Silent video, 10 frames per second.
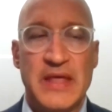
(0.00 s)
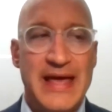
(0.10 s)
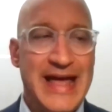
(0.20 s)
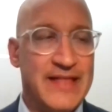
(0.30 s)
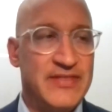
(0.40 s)

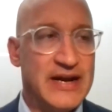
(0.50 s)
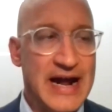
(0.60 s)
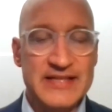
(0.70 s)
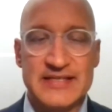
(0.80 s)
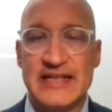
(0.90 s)
And the
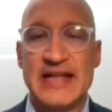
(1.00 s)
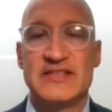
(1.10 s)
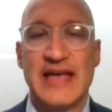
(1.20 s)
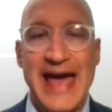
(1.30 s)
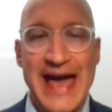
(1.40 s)
United
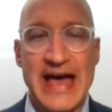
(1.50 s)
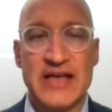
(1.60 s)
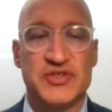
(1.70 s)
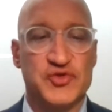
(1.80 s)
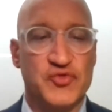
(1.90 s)
States
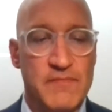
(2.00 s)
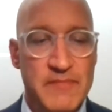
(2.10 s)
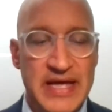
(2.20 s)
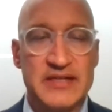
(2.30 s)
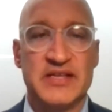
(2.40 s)
has
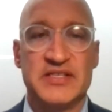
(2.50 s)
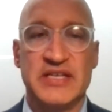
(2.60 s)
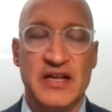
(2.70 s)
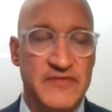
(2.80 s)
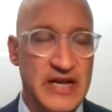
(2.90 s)
tremendous
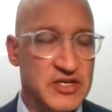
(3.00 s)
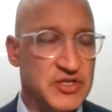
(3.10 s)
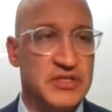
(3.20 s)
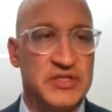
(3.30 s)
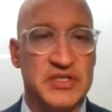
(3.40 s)

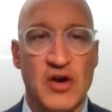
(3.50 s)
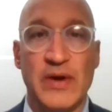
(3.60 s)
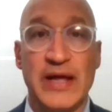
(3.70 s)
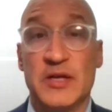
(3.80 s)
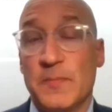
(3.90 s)
innovations,
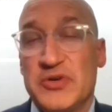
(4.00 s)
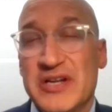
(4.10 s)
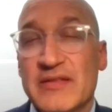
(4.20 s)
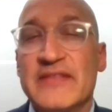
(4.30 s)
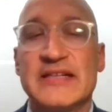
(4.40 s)

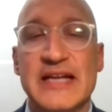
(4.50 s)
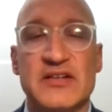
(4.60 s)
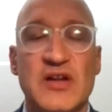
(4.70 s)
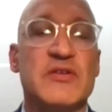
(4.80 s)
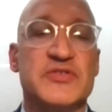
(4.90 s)
particularly in the
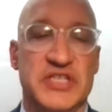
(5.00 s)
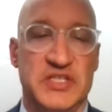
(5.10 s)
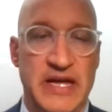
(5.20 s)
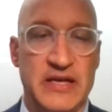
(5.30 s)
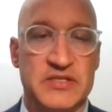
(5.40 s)
technology
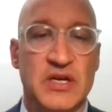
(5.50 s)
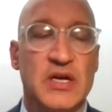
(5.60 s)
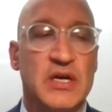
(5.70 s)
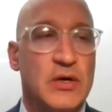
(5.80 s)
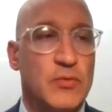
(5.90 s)
space.
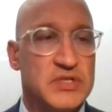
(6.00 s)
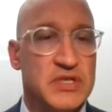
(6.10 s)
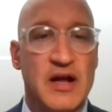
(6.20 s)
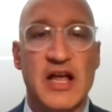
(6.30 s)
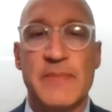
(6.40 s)
We're
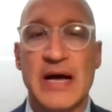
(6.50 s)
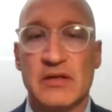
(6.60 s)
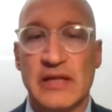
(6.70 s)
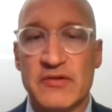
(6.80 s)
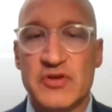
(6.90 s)
talking about
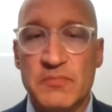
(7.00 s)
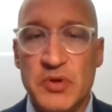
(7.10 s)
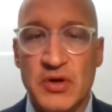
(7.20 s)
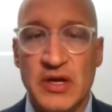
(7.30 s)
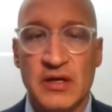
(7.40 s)
cloud
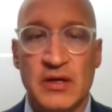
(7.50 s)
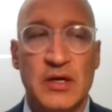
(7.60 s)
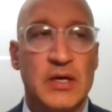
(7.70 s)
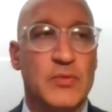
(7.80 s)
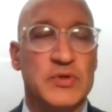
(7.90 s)
computing.
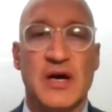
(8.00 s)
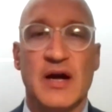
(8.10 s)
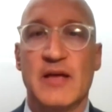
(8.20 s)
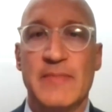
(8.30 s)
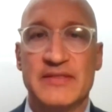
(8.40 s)
We're
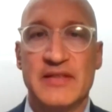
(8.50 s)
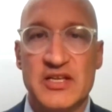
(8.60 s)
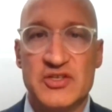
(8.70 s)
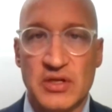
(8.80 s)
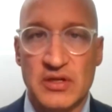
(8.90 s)
talking about the
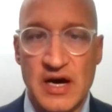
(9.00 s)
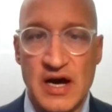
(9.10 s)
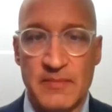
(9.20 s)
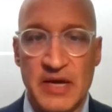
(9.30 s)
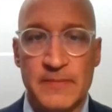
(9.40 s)
digital
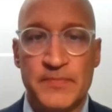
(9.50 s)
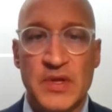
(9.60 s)
economy.